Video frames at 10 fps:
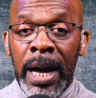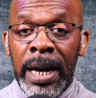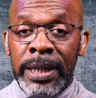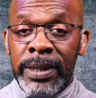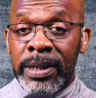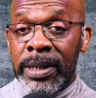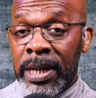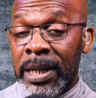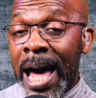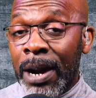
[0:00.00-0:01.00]
and this is a
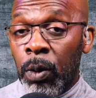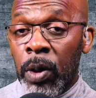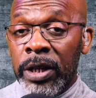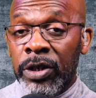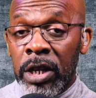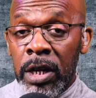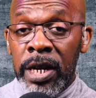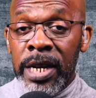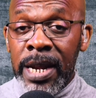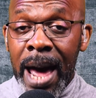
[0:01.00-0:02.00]
language
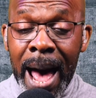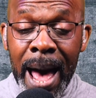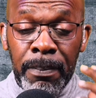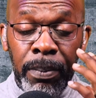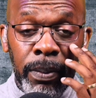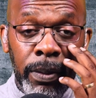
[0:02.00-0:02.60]
learning app.